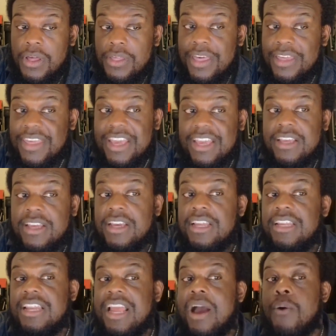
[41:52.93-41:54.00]
that they
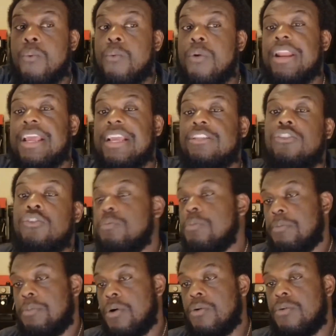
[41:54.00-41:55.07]
could not win a
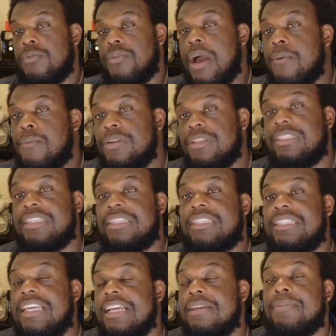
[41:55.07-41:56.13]
Super Bowl. That was the
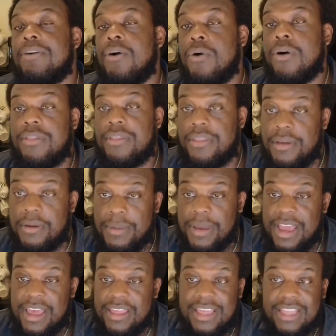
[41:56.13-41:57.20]
stigma on them,
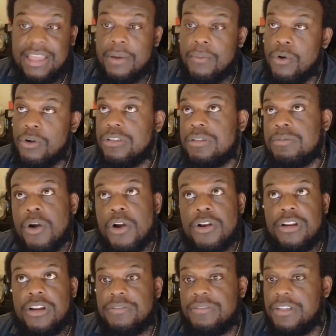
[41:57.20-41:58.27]
that they weren't smart
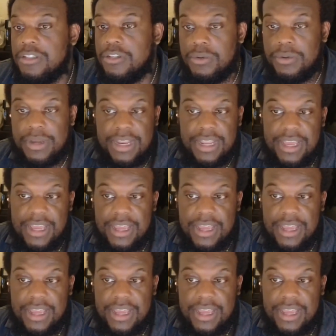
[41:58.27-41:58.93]
enough to do it,